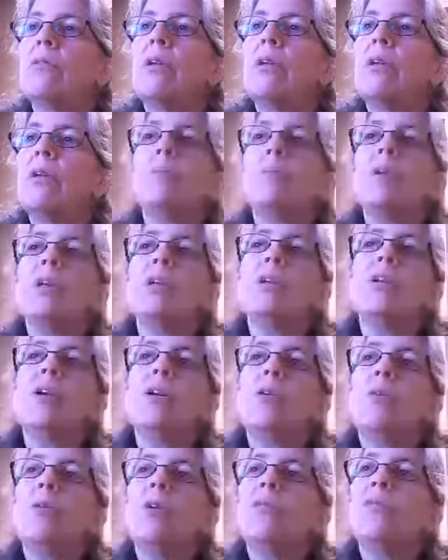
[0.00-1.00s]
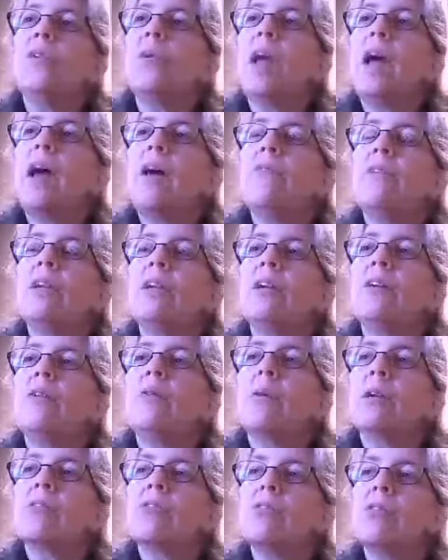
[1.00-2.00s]
let me know if you have any
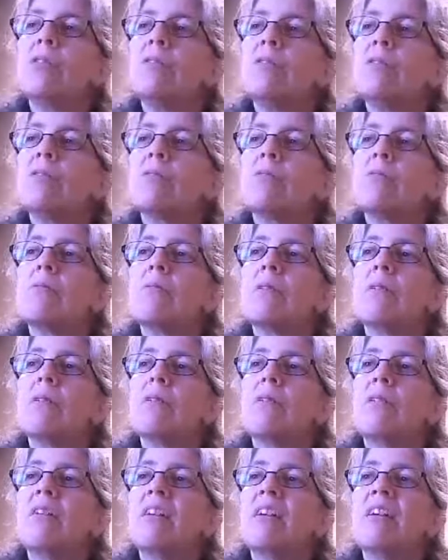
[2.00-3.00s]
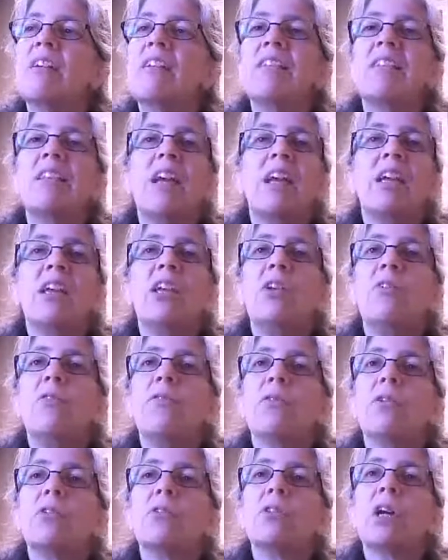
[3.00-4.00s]
questions, and thank you
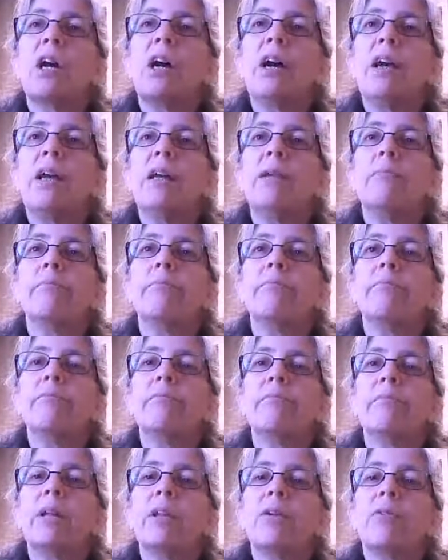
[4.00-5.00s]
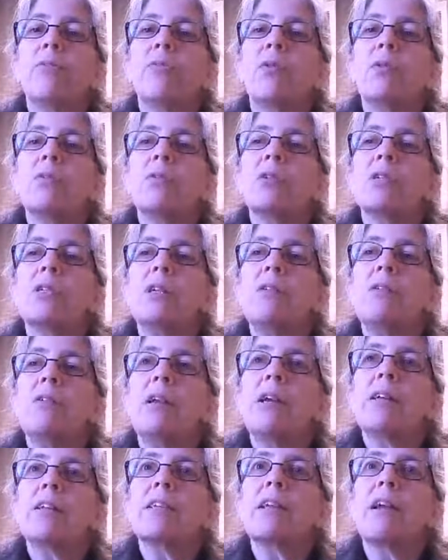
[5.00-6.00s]
for your time. Look forward to seeing
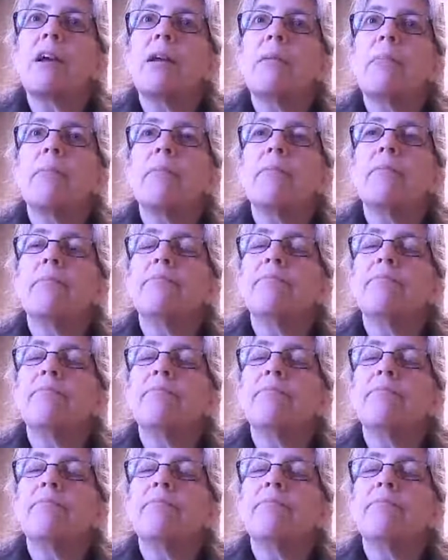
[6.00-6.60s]
you next time.